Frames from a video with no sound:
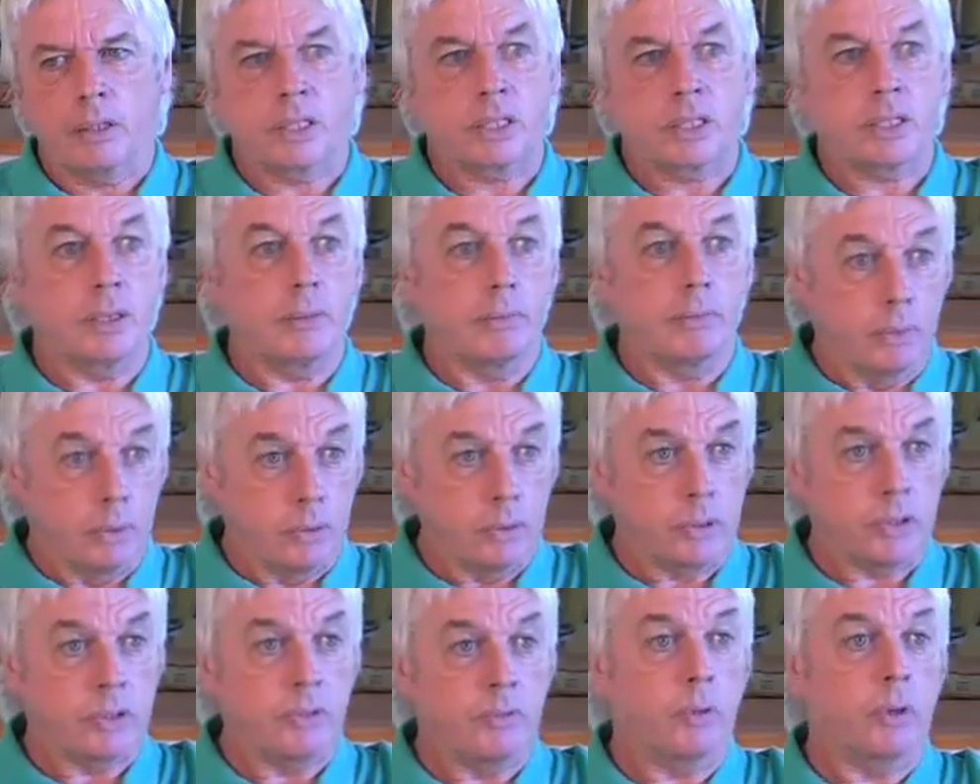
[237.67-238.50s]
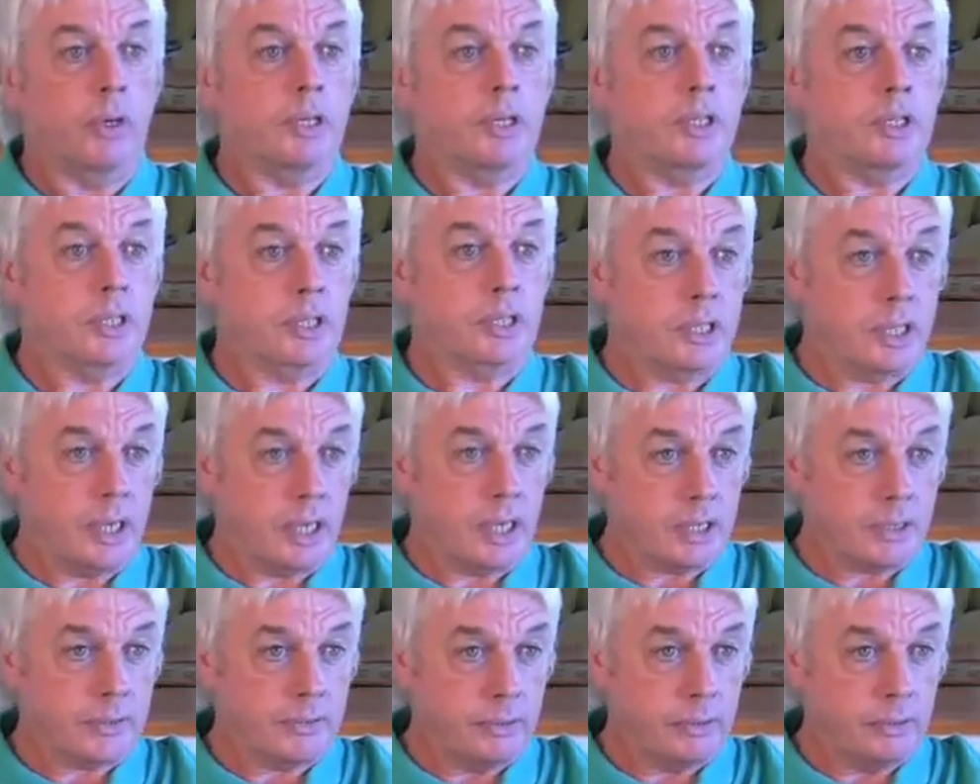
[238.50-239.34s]
symbols of what is
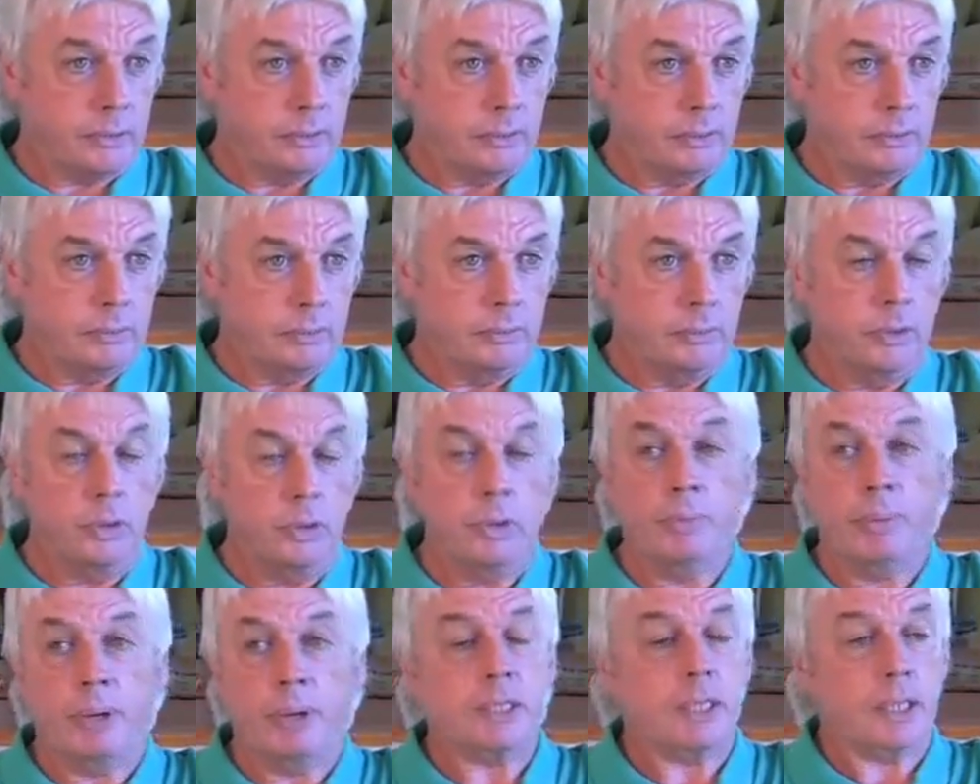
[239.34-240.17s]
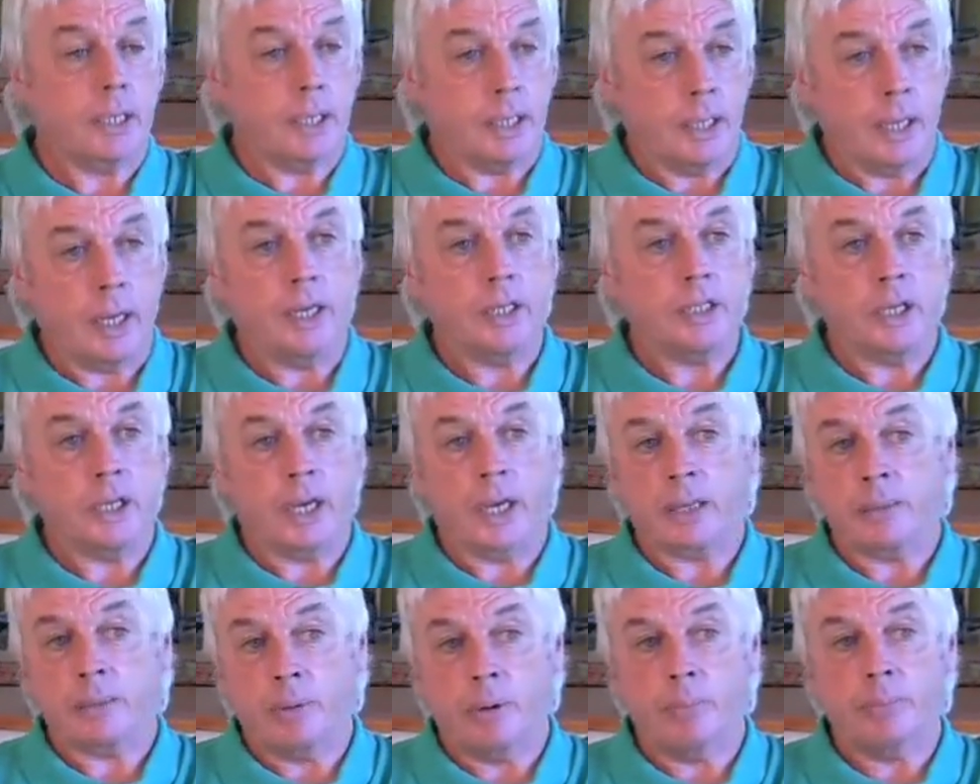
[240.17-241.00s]
successful, you basically
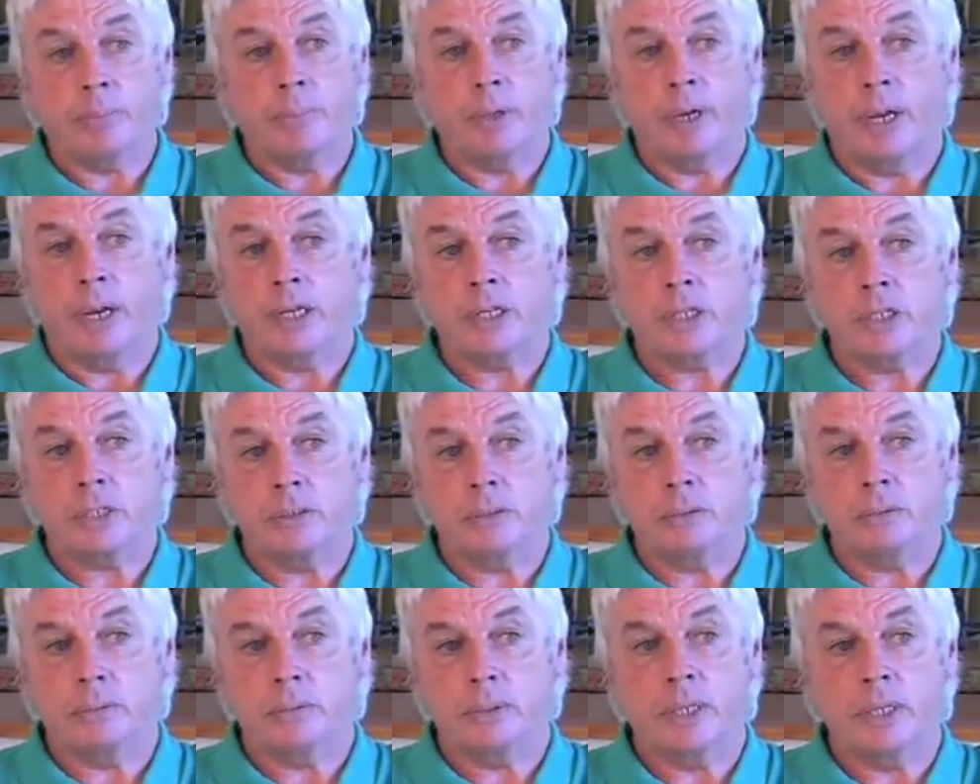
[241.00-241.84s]
hijack the population